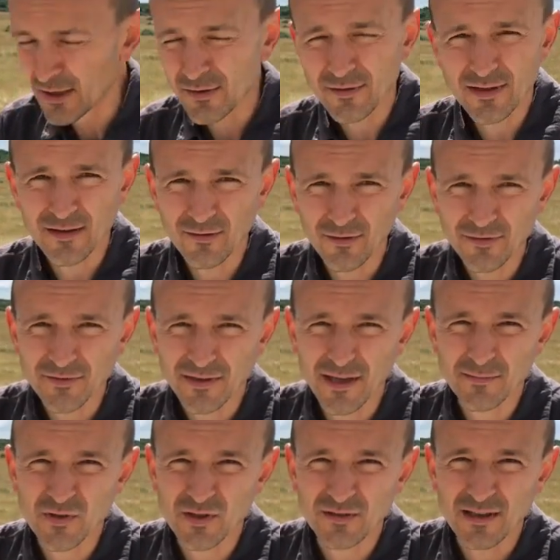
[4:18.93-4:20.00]
you can also
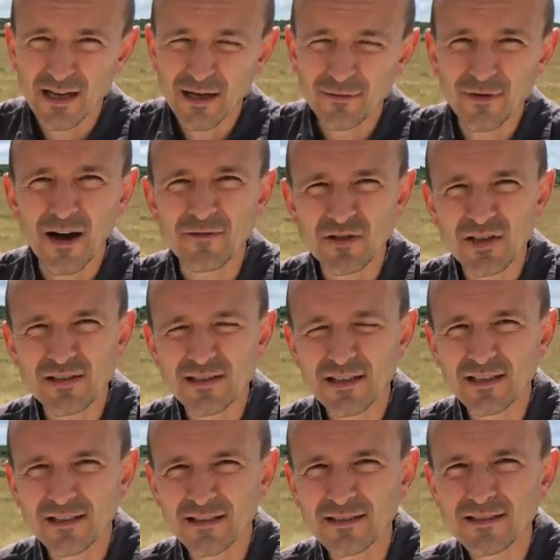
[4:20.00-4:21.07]
capture 5G
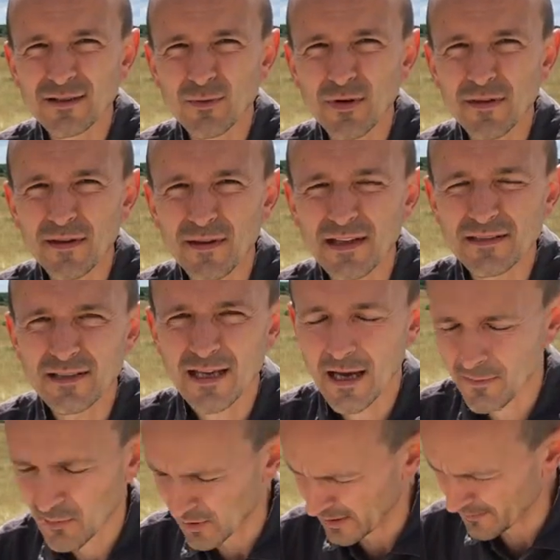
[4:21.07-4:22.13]
signals with that
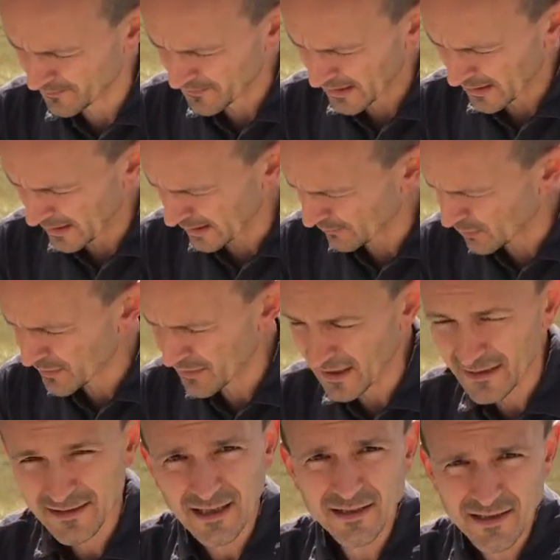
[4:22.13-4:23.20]
camera, with
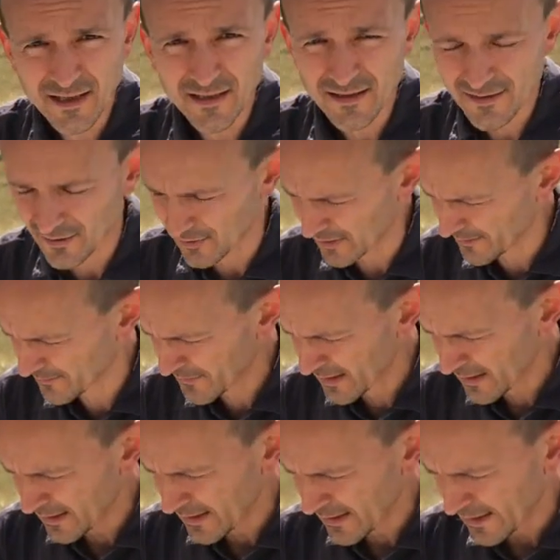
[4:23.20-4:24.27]
that antenna, sorry.
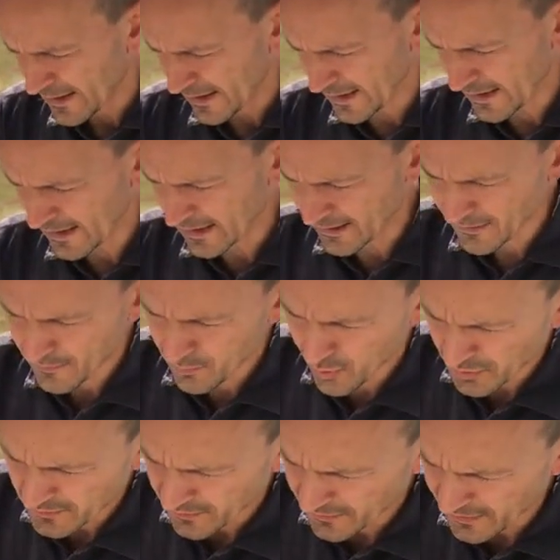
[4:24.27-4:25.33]
Another
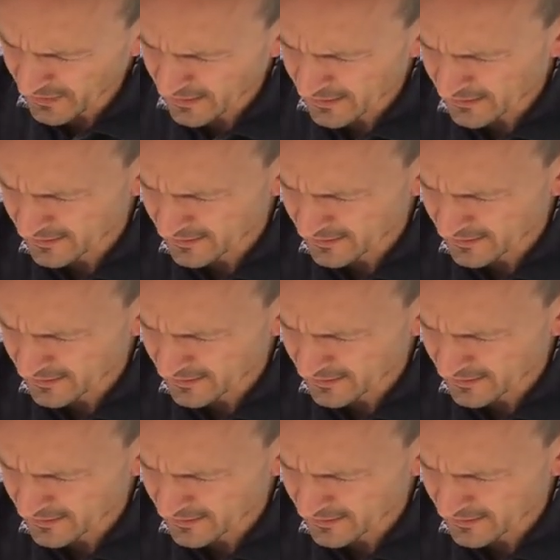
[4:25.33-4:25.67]
important thing